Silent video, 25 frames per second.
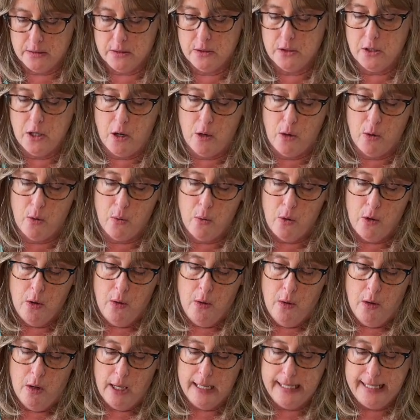So
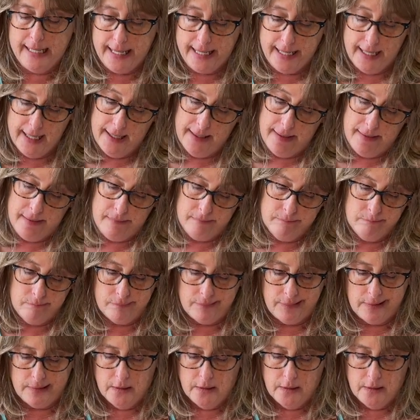again,